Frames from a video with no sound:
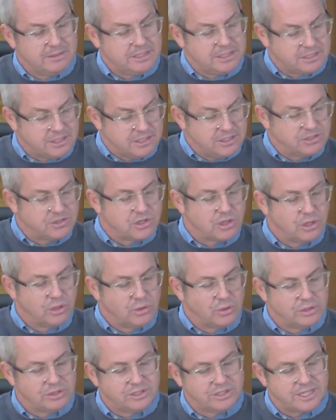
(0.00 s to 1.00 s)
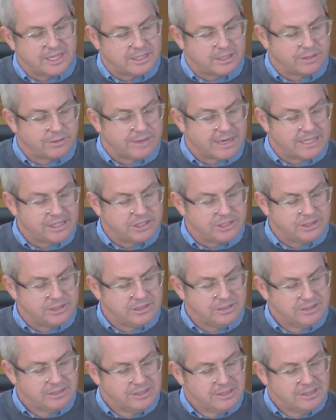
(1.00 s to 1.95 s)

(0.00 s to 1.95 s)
This is the Lord's declaration.